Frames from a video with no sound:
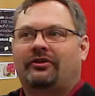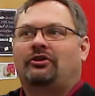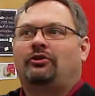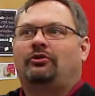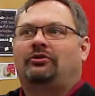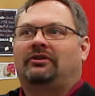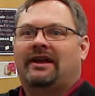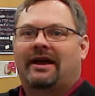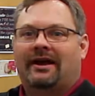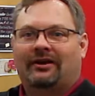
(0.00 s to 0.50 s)
thing you
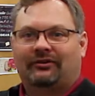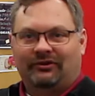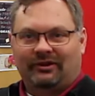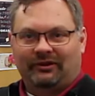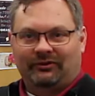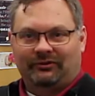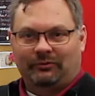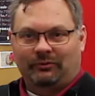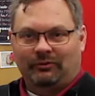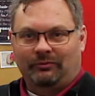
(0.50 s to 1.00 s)
could
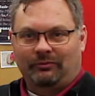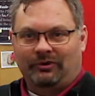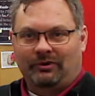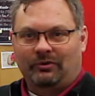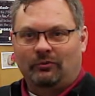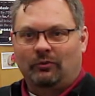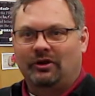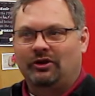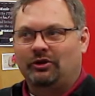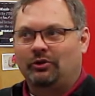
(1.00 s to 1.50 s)
access would be
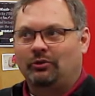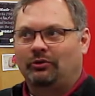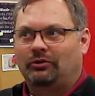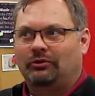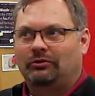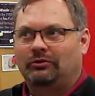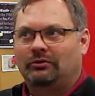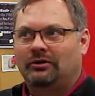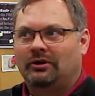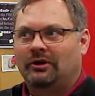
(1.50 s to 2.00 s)
what you
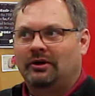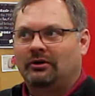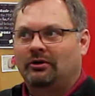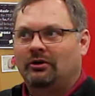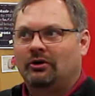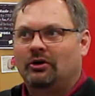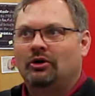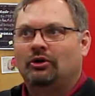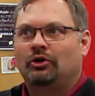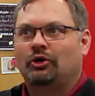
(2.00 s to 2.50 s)

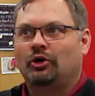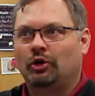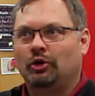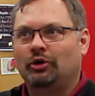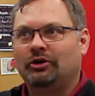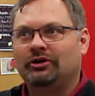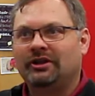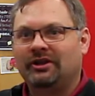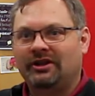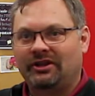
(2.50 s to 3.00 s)

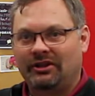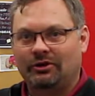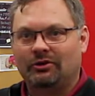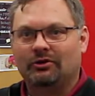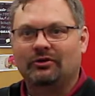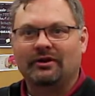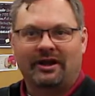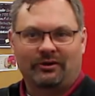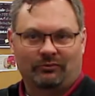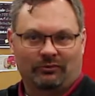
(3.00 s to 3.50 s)
could
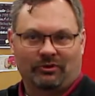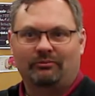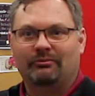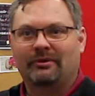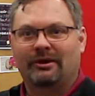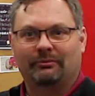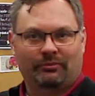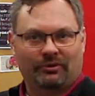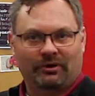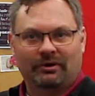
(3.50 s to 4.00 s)
hear and
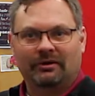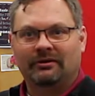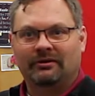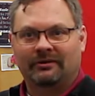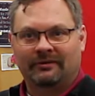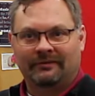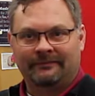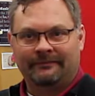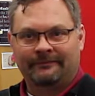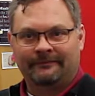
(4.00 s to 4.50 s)
remember
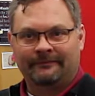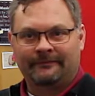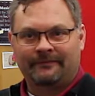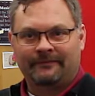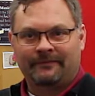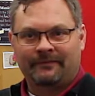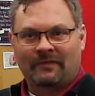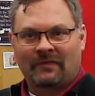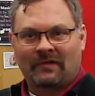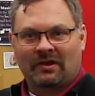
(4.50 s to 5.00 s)

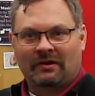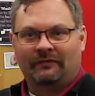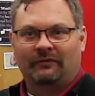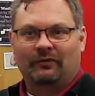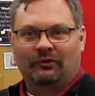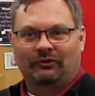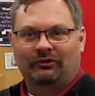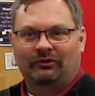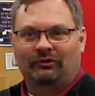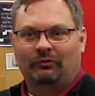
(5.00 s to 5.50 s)

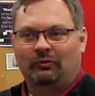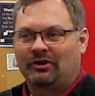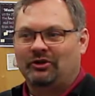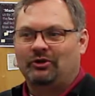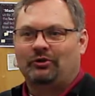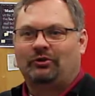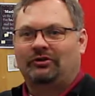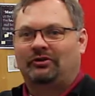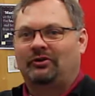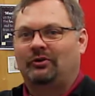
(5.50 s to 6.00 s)
versus what
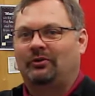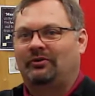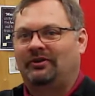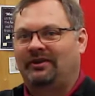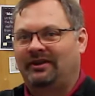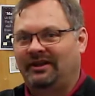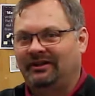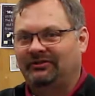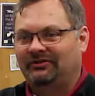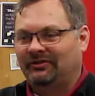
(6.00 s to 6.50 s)
you could go
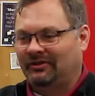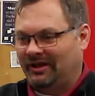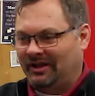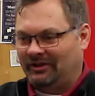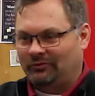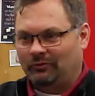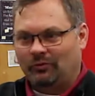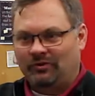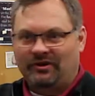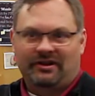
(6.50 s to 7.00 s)
get
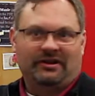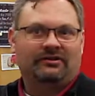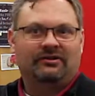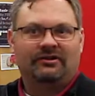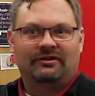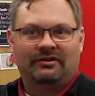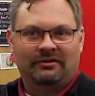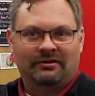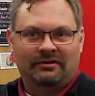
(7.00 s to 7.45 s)
and read.